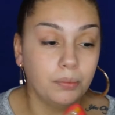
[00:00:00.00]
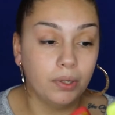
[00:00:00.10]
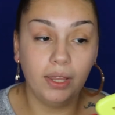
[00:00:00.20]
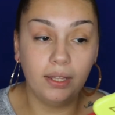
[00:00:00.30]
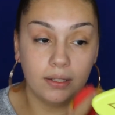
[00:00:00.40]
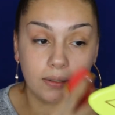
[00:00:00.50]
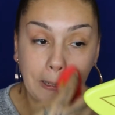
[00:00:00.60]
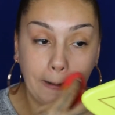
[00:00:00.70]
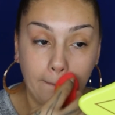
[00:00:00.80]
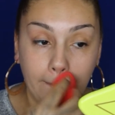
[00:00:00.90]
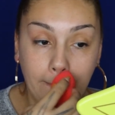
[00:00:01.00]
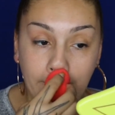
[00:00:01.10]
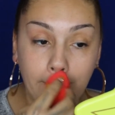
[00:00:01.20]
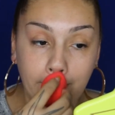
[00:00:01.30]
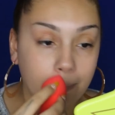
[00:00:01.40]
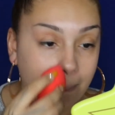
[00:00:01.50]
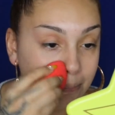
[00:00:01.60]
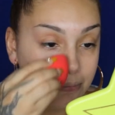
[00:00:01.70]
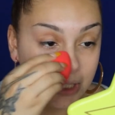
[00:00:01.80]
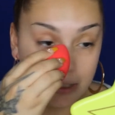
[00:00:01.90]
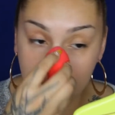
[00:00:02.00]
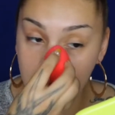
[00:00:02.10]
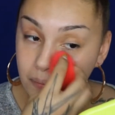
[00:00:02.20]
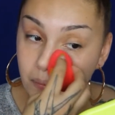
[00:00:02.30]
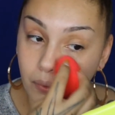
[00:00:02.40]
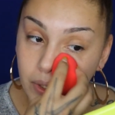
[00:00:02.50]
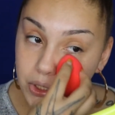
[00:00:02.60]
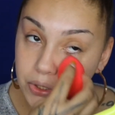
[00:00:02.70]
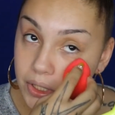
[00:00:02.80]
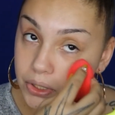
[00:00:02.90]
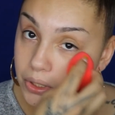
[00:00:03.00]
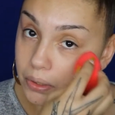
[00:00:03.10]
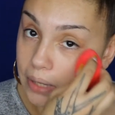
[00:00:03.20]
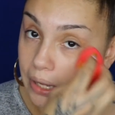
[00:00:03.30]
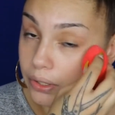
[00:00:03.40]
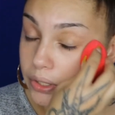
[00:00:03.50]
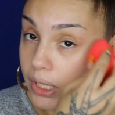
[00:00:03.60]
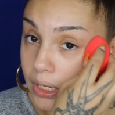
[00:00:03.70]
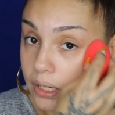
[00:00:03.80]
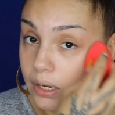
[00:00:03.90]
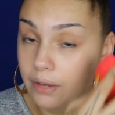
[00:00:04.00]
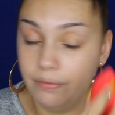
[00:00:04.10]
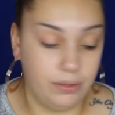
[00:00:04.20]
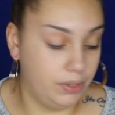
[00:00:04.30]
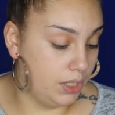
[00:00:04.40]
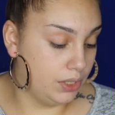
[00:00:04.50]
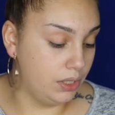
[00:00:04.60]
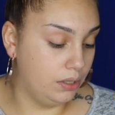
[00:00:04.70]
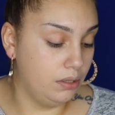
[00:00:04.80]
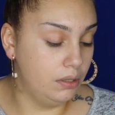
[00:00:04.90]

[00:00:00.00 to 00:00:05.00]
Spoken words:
more like a tinted moisturizer rather than a foundation.